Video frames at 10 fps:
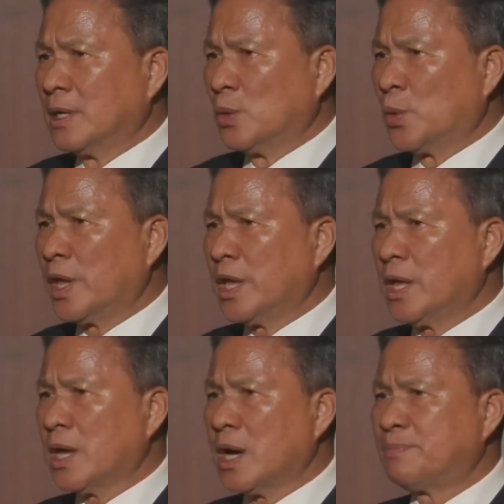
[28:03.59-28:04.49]

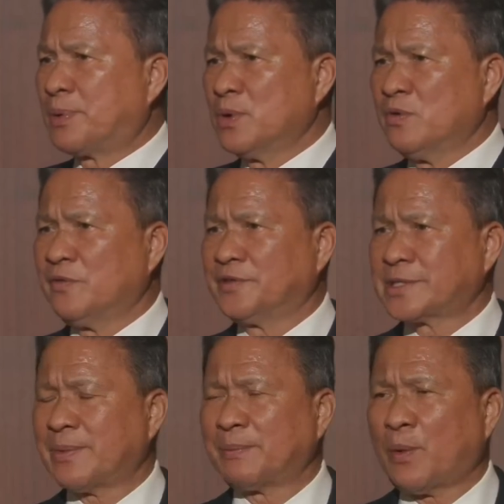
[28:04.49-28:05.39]
We approved
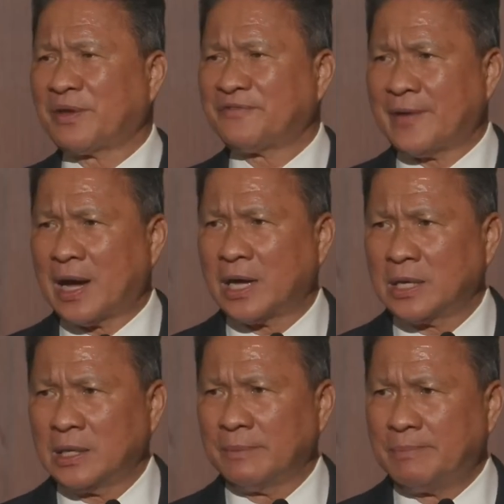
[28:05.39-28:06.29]

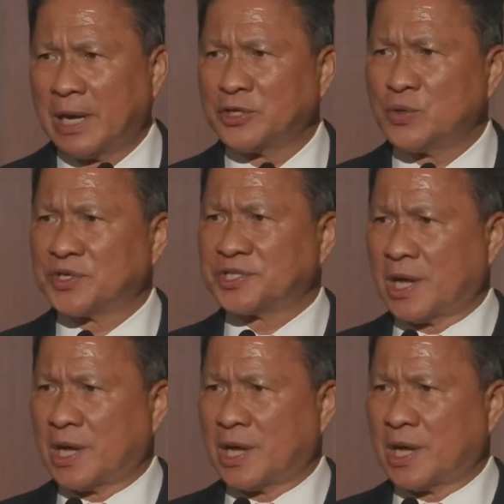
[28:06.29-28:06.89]
7.5 billion U.S.